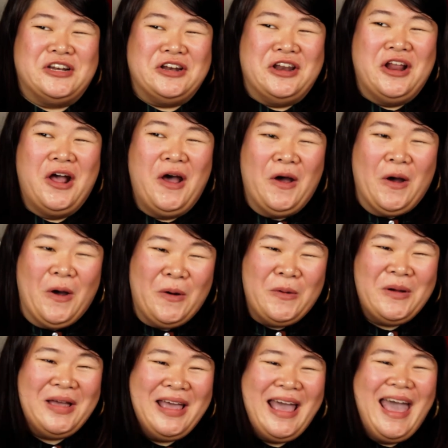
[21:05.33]
know.
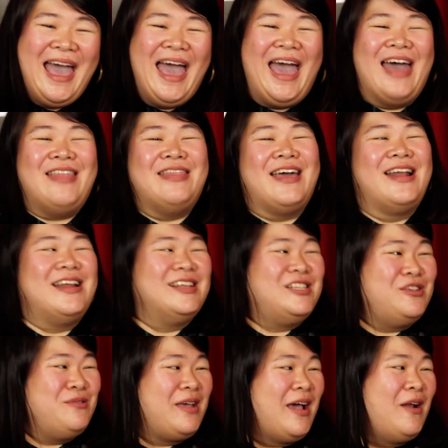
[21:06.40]
right, right. And then
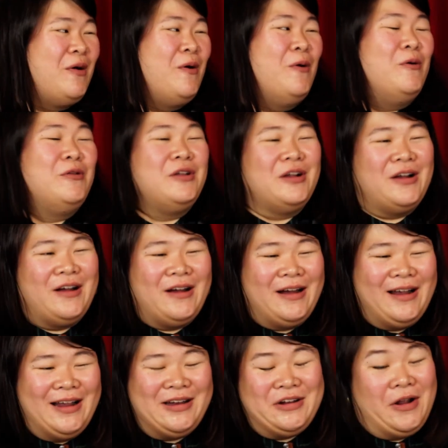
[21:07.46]
as you get
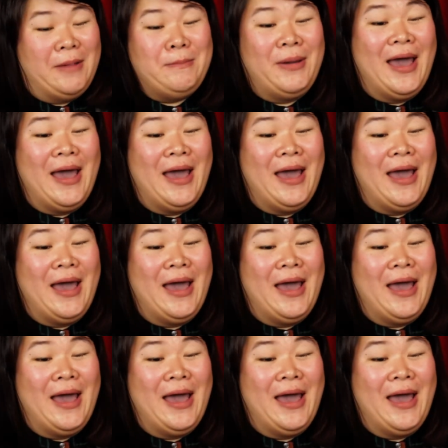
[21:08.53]
older, and you know, I'm